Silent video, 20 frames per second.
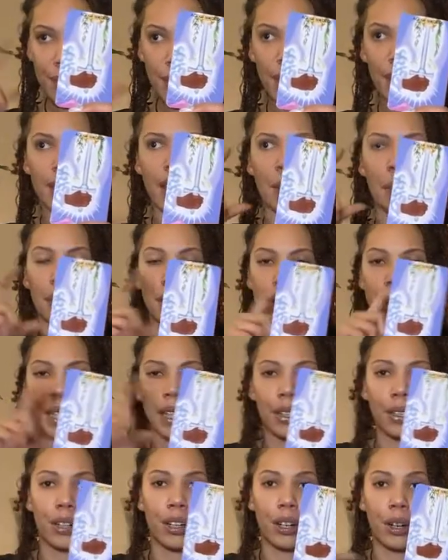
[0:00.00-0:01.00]

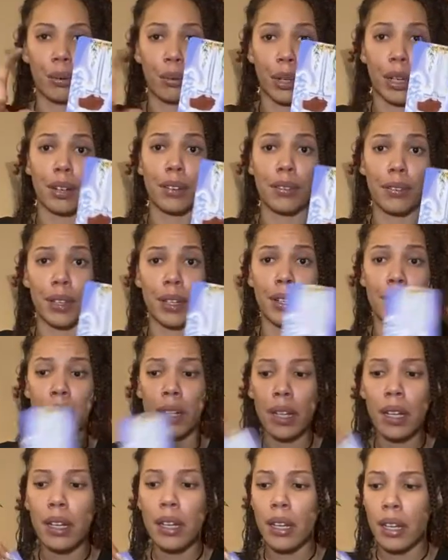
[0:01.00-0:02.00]
career field.
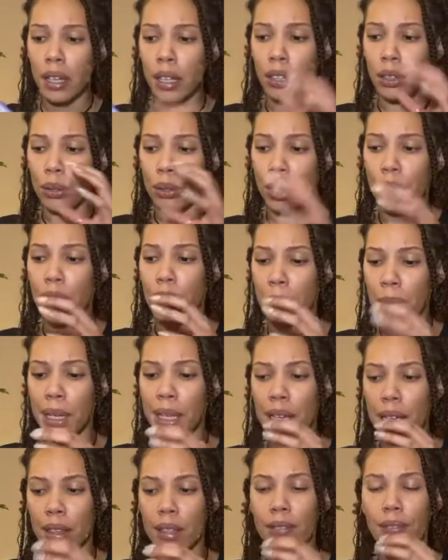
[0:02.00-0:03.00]
You could
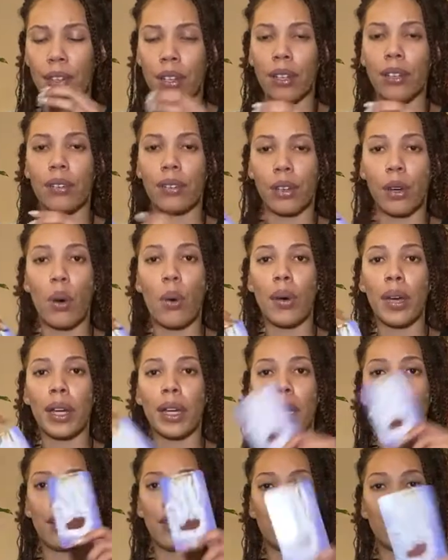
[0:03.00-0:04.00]
be in the field of going
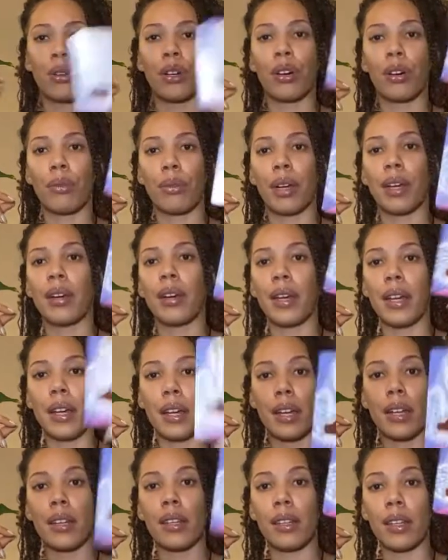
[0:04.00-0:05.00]
into a career
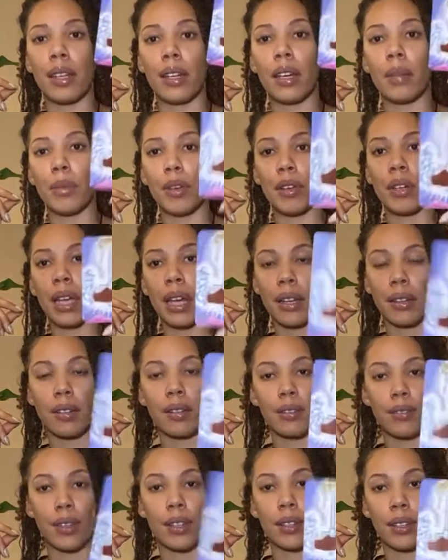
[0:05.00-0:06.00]
in the communications
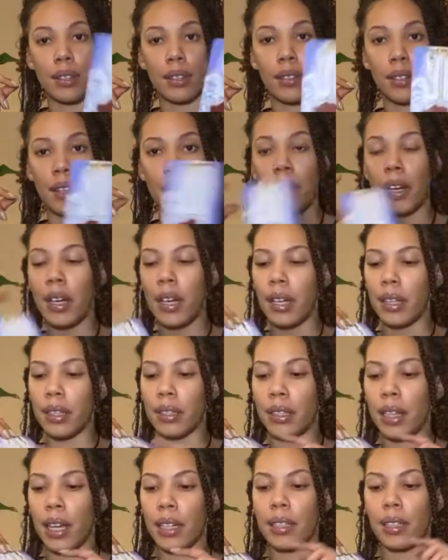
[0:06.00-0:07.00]
field this year. This
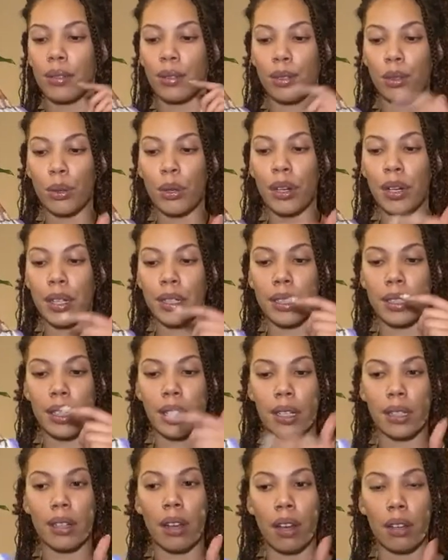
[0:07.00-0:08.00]
Ace of Swords
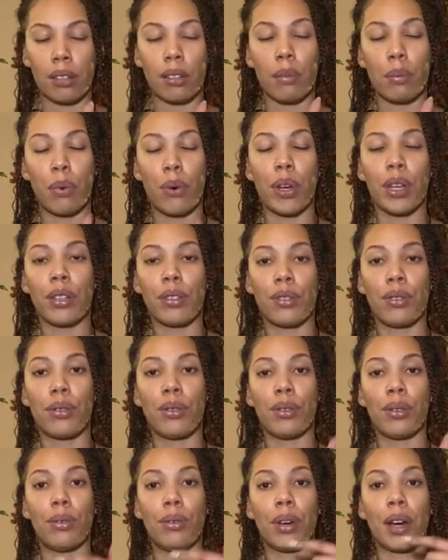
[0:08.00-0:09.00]
does also point to
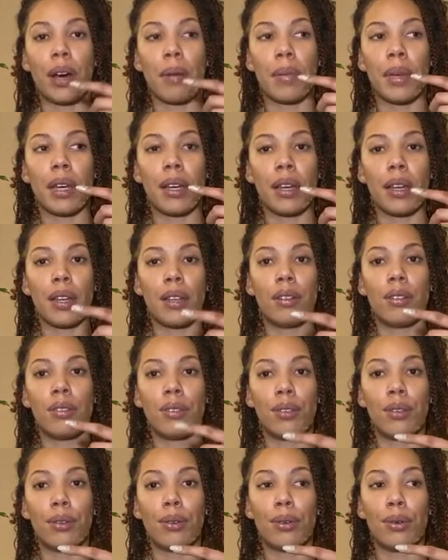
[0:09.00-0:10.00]
you coming
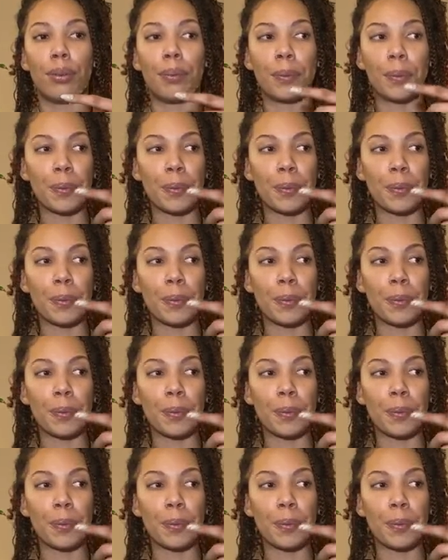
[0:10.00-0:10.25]
into